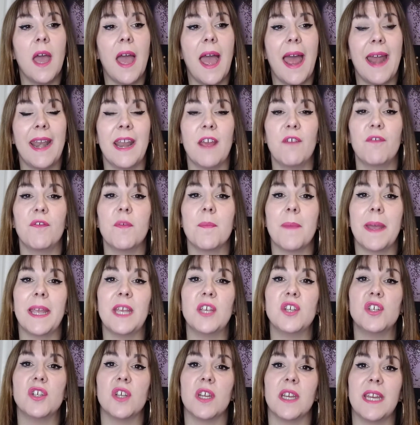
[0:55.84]
An
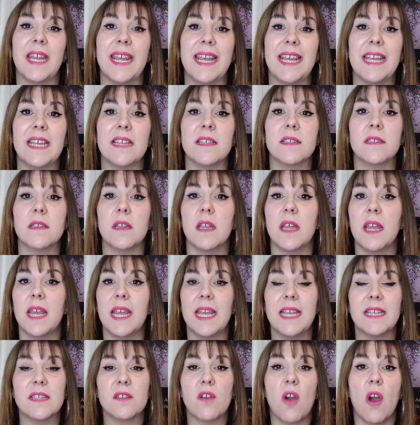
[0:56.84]
affirmation is
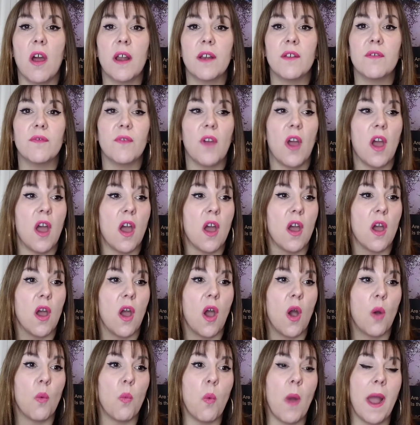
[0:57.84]
kind of
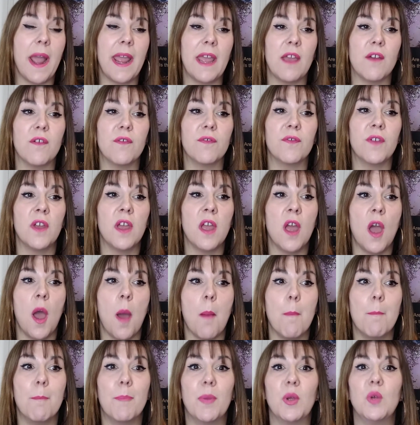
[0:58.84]
a way of
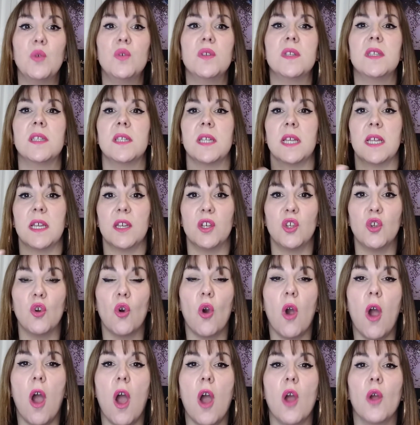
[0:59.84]
boosting
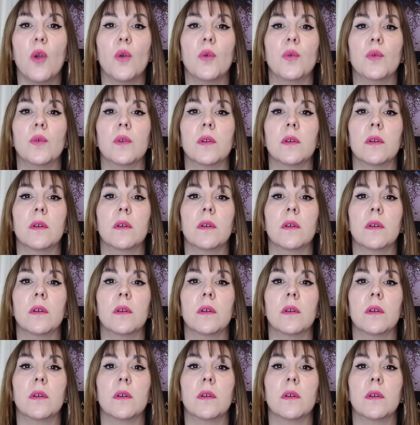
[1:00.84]
your own